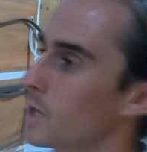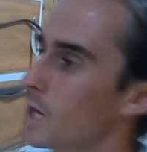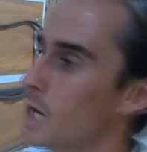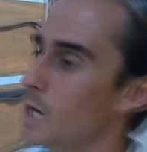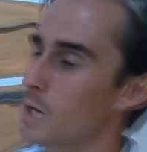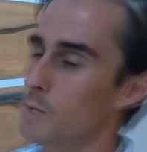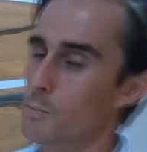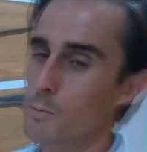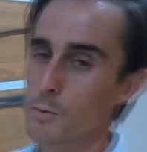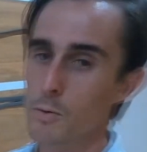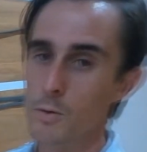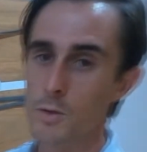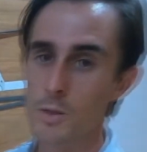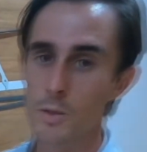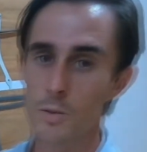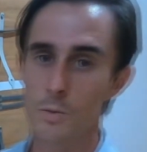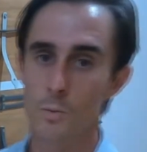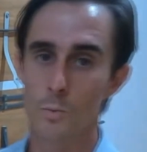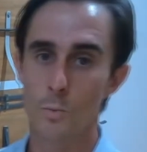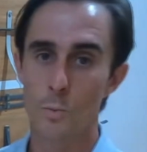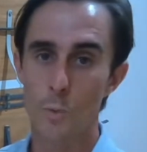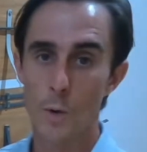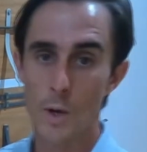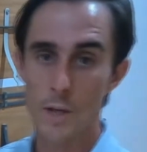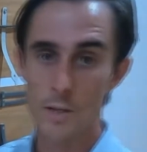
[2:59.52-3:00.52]
cables
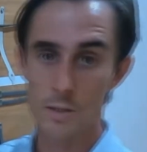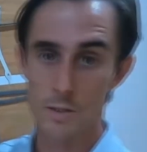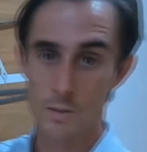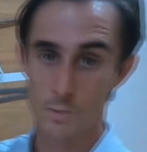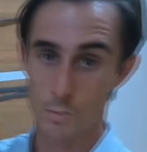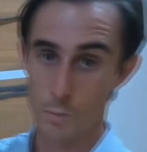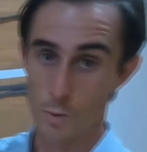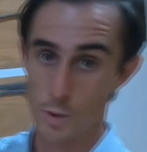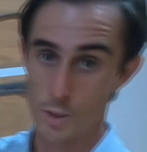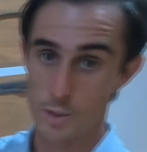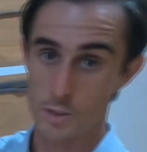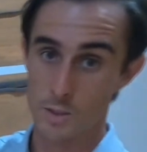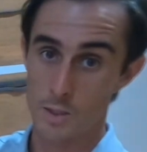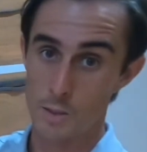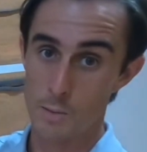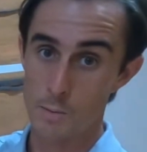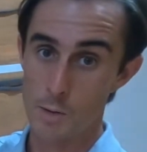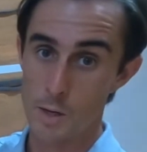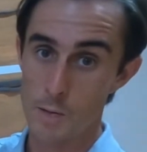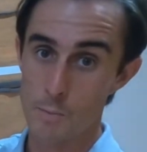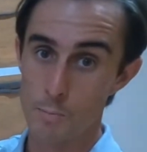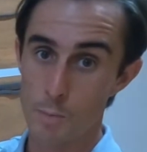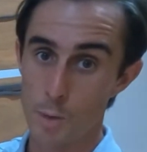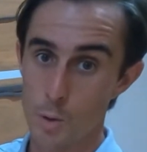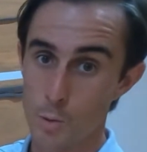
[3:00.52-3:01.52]
once they're
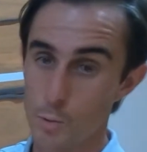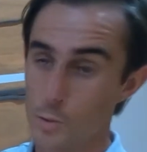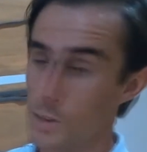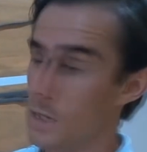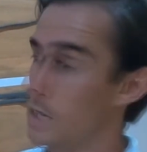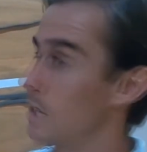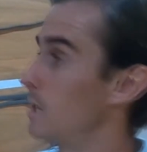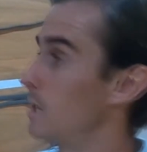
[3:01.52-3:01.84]
being pulled